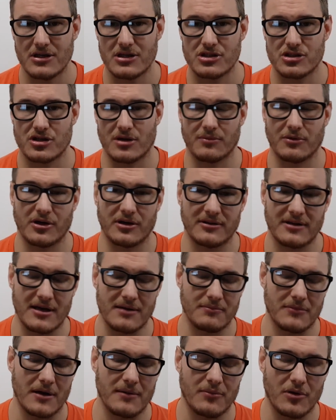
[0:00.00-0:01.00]
So I'm going to
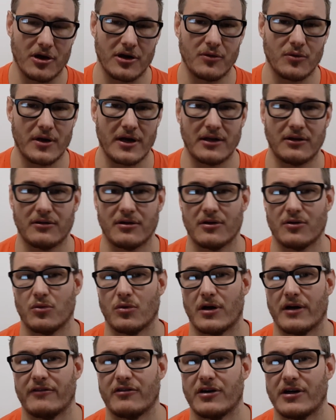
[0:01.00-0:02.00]
take my body weight,
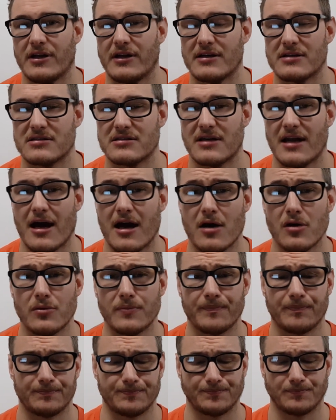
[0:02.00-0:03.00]
whatever it is
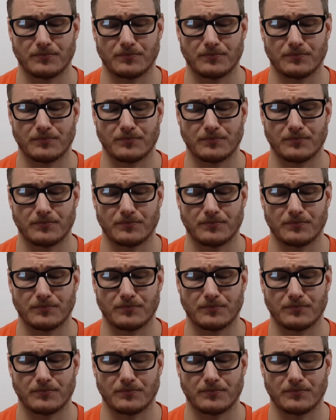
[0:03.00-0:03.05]
now,